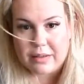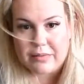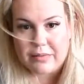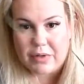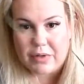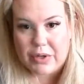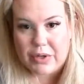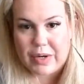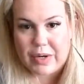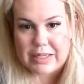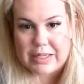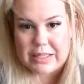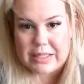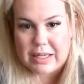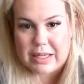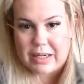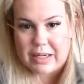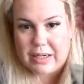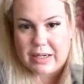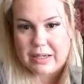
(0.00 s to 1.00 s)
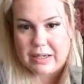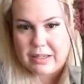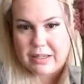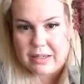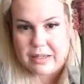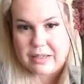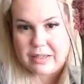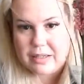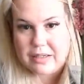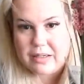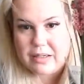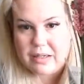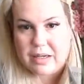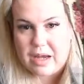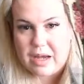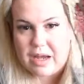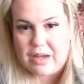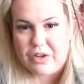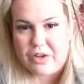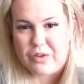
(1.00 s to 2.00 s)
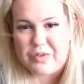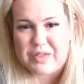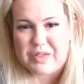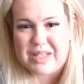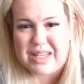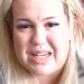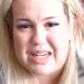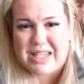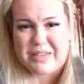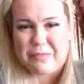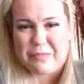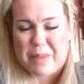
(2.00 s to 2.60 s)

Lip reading: What do you guys think? These have